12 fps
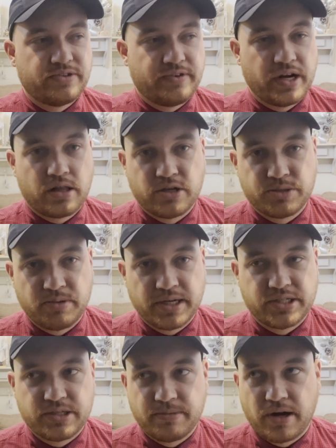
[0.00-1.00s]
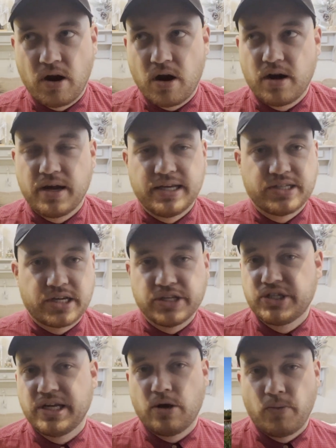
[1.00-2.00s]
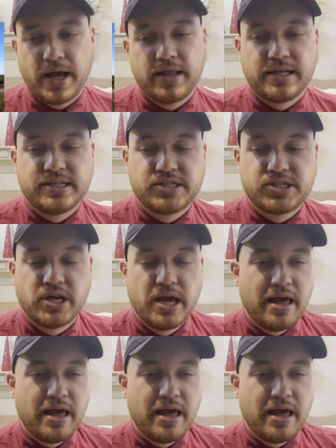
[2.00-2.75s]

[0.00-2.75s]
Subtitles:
a very close place to my heart is Kachina Wetlands.